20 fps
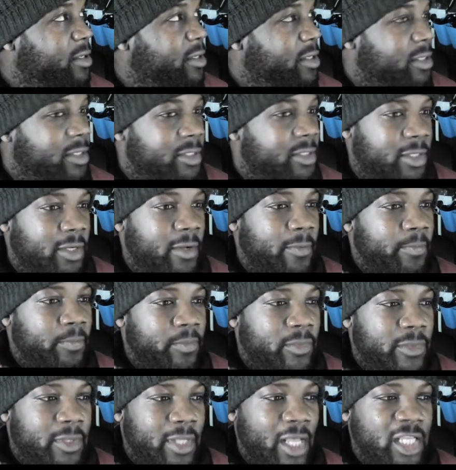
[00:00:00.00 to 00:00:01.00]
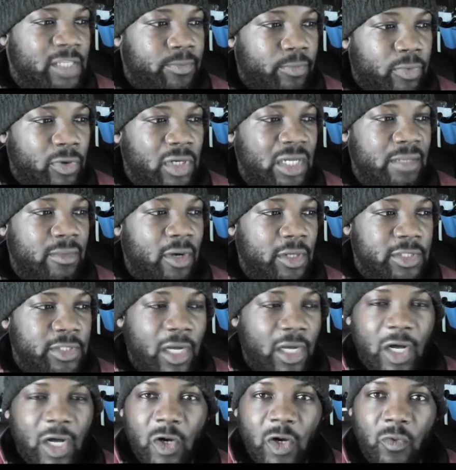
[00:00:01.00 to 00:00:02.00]
So that's pretty much
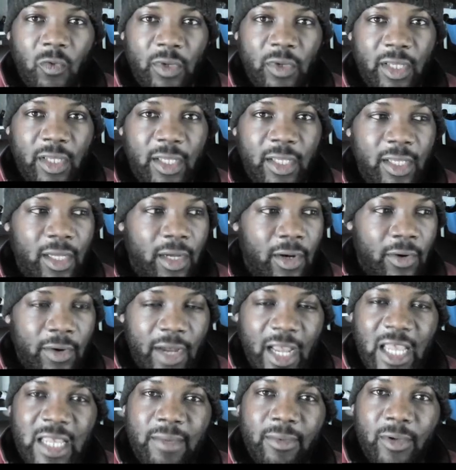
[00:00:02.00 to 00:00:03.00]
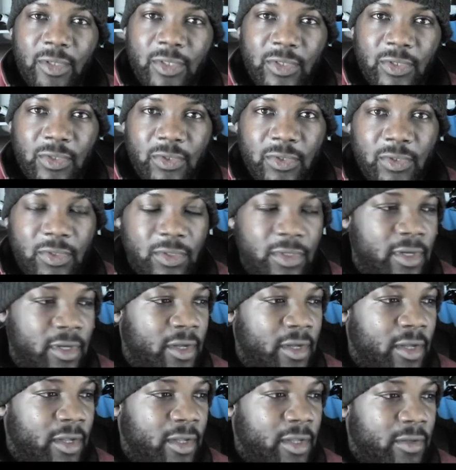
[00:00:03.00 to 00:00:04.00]
how we are able to
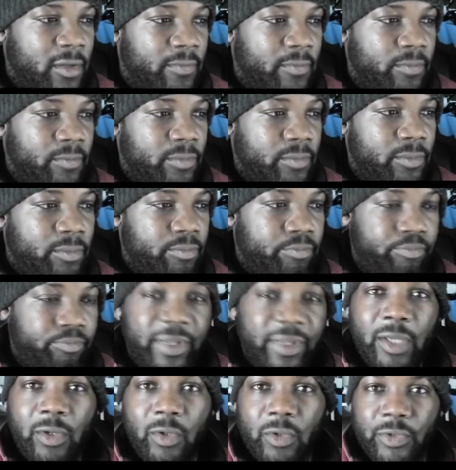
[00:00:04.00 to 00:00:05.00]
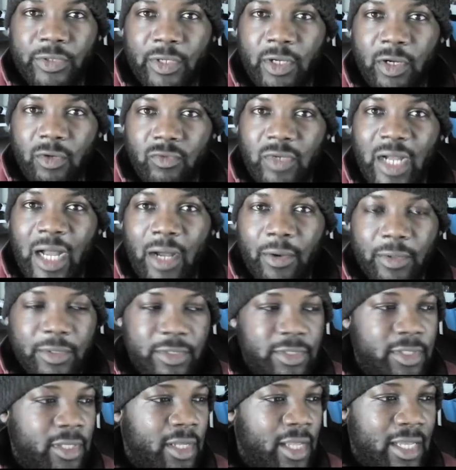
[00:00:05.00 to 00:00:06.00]
build our routes
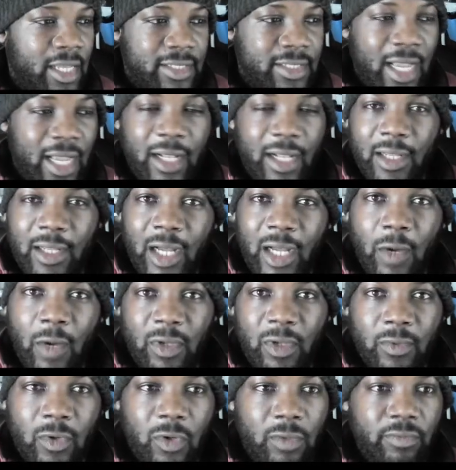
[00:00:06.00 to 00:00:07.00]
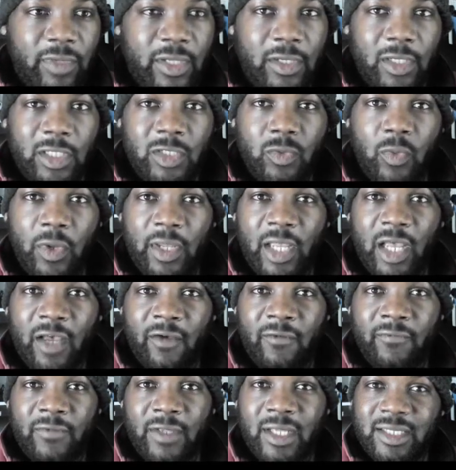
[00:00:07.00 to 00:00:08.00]
exactly how we want, because we
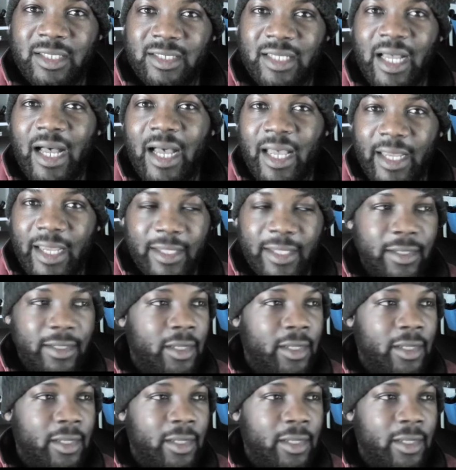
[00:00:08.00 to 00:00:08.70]
have designed